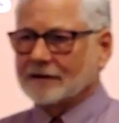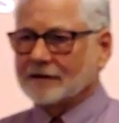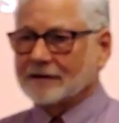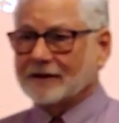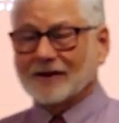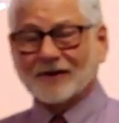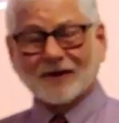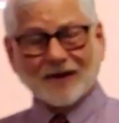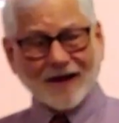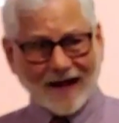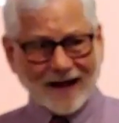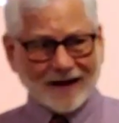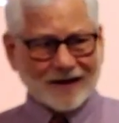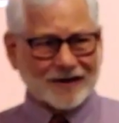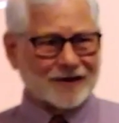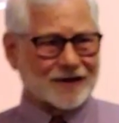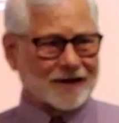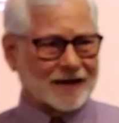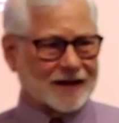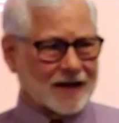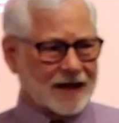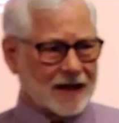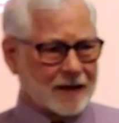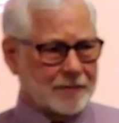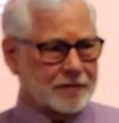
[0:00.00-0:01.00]
They're not going
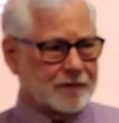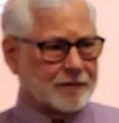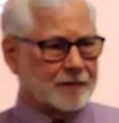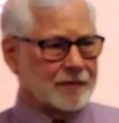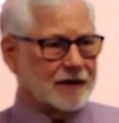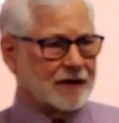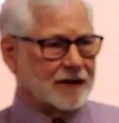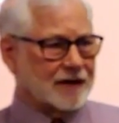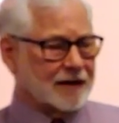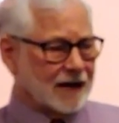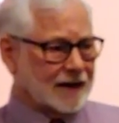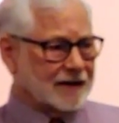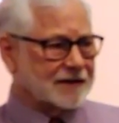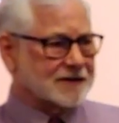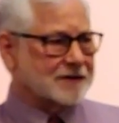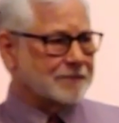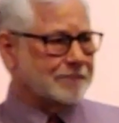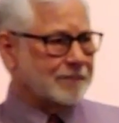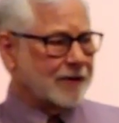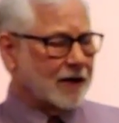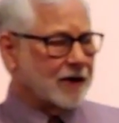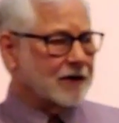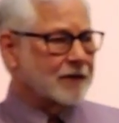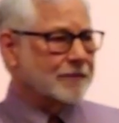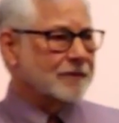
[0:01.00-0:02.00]
to keep him in a nice
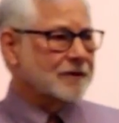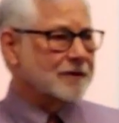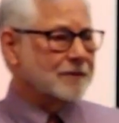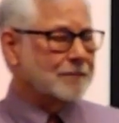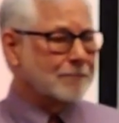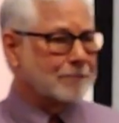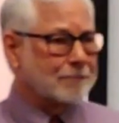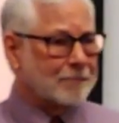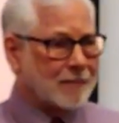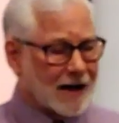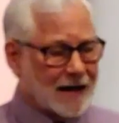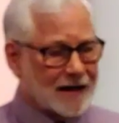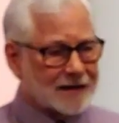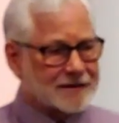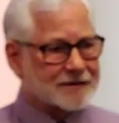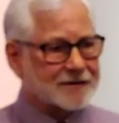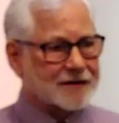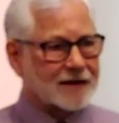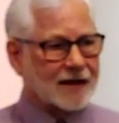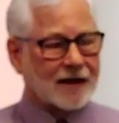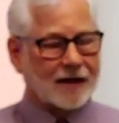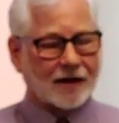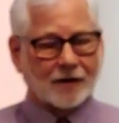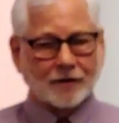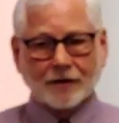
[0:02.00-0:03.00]
apartment in
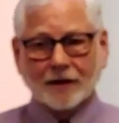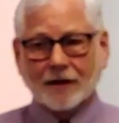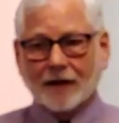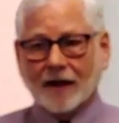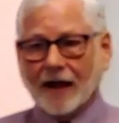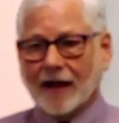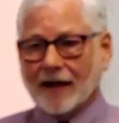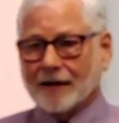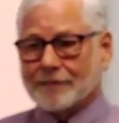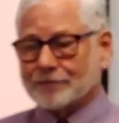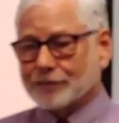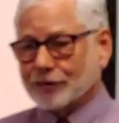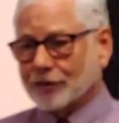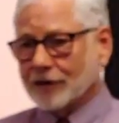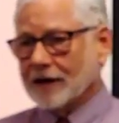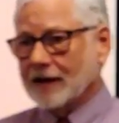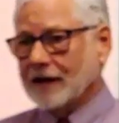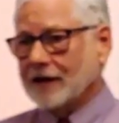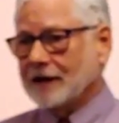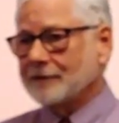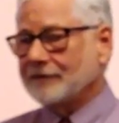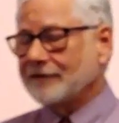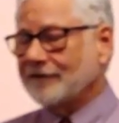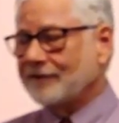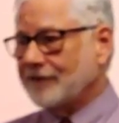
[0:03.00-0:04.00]
Moscow and bring
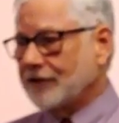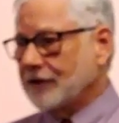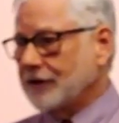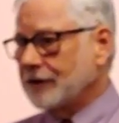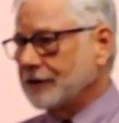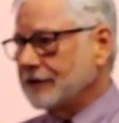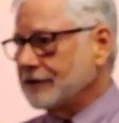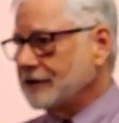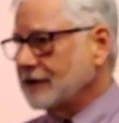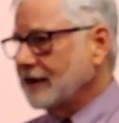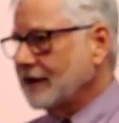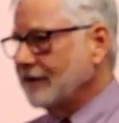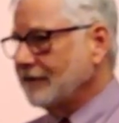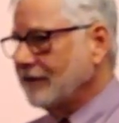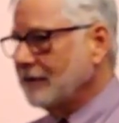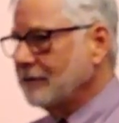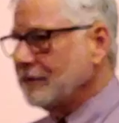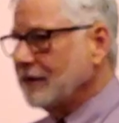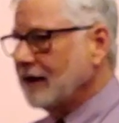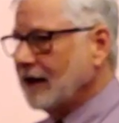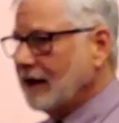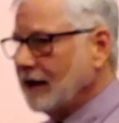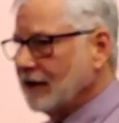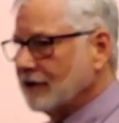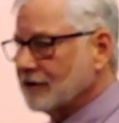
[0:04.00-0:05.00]
him food and give
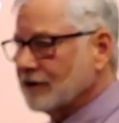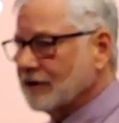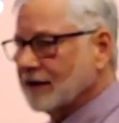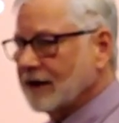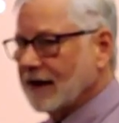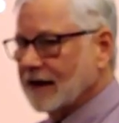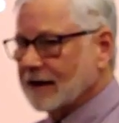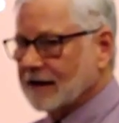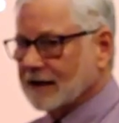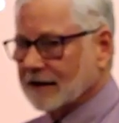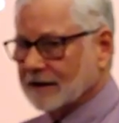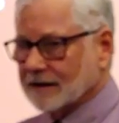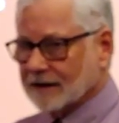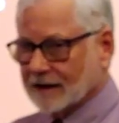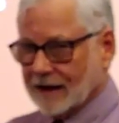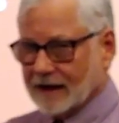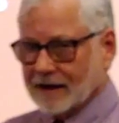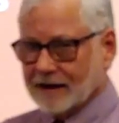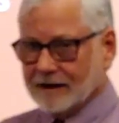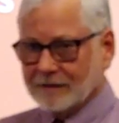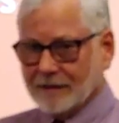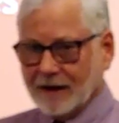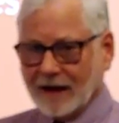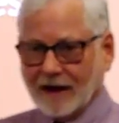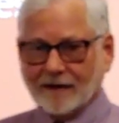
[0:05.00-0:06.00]
him internet and let
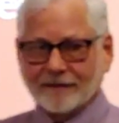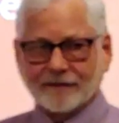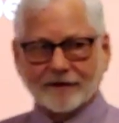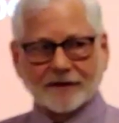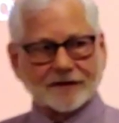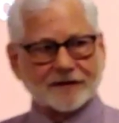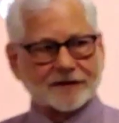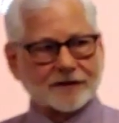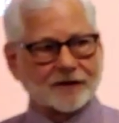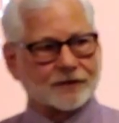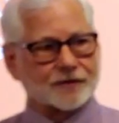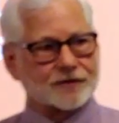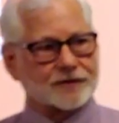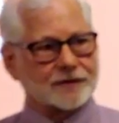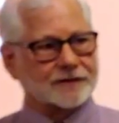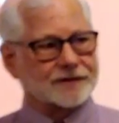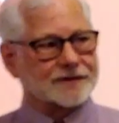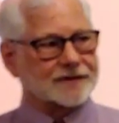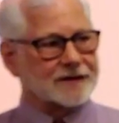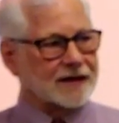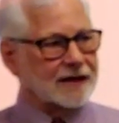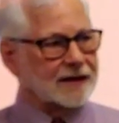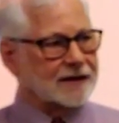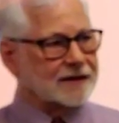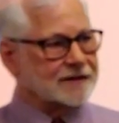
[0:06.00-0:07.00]
him have his social
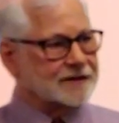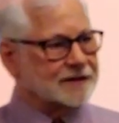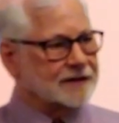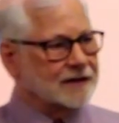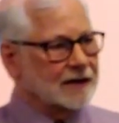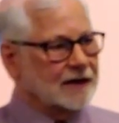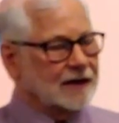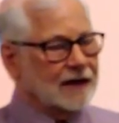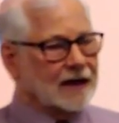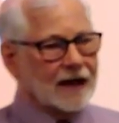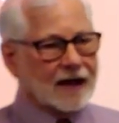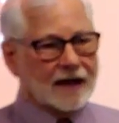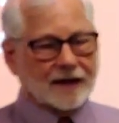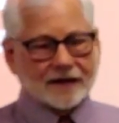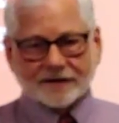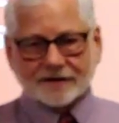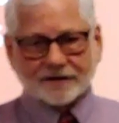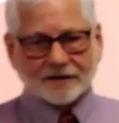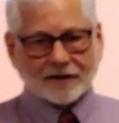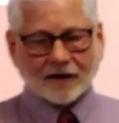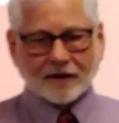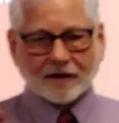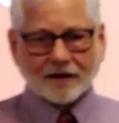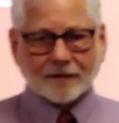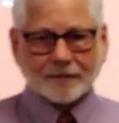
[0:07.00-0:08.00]
sites and
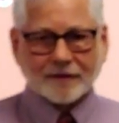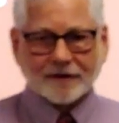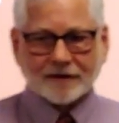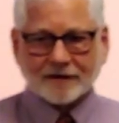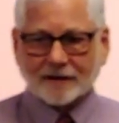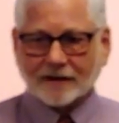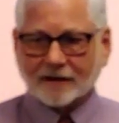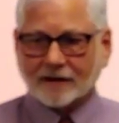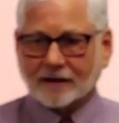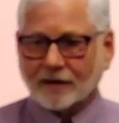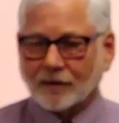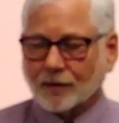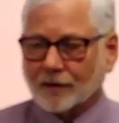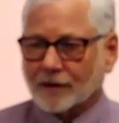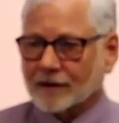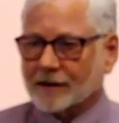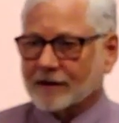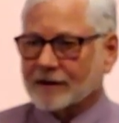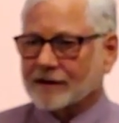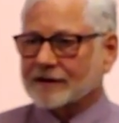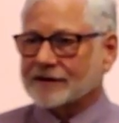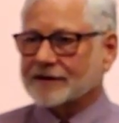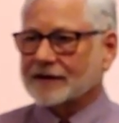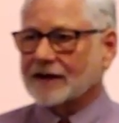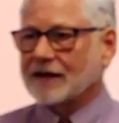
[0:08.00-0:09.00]
start up his little
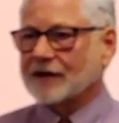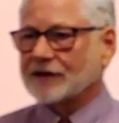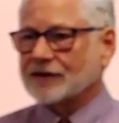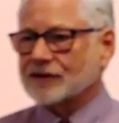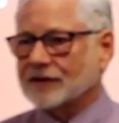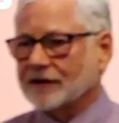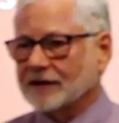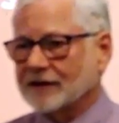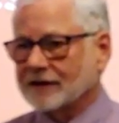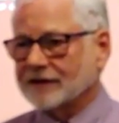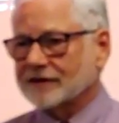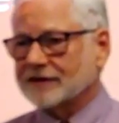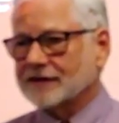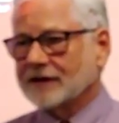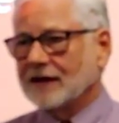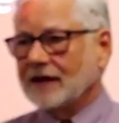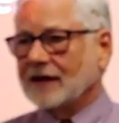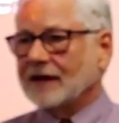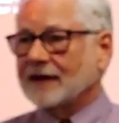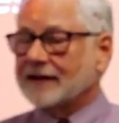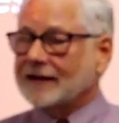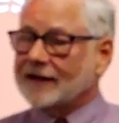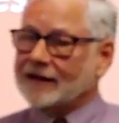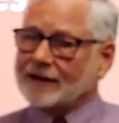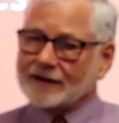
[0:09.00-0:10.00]
organizations
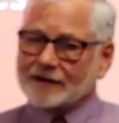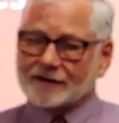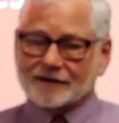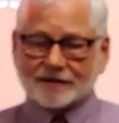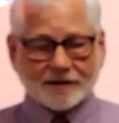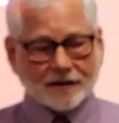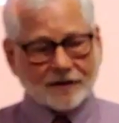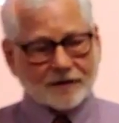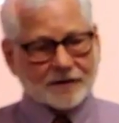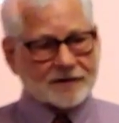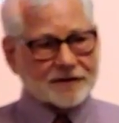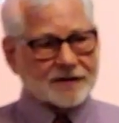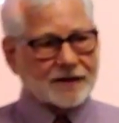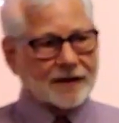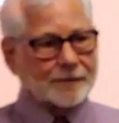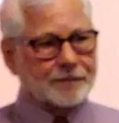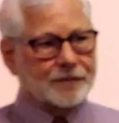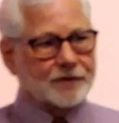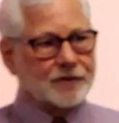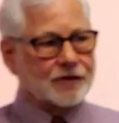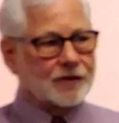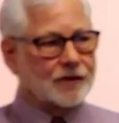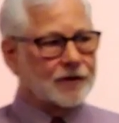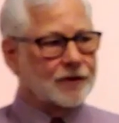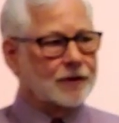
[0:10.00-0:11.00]
that he starts
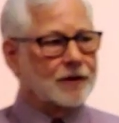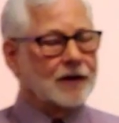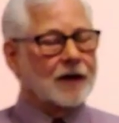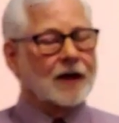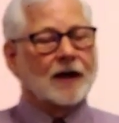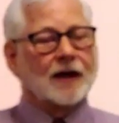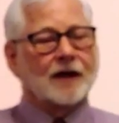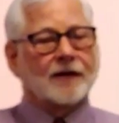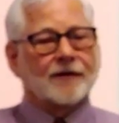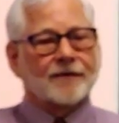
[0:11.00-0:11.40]
up to